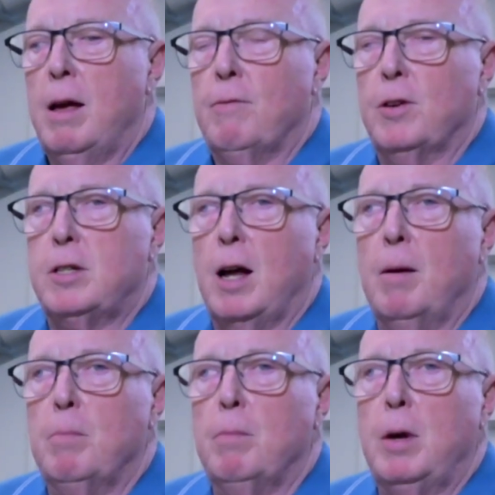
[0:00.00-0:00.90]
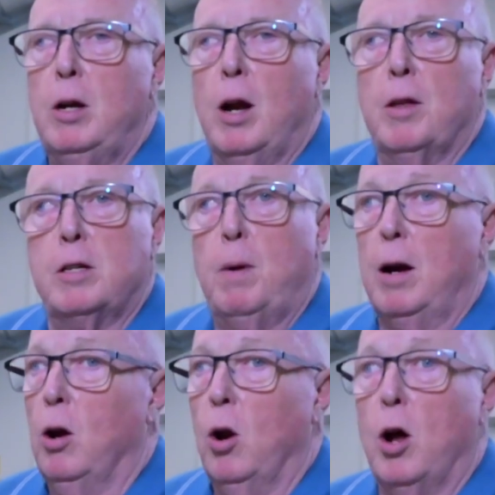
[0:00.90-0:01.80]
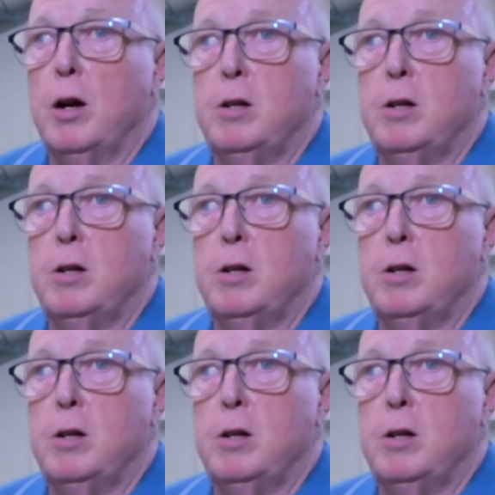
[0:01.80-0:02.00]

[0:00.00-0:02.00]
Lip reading: for some, they spend a lot of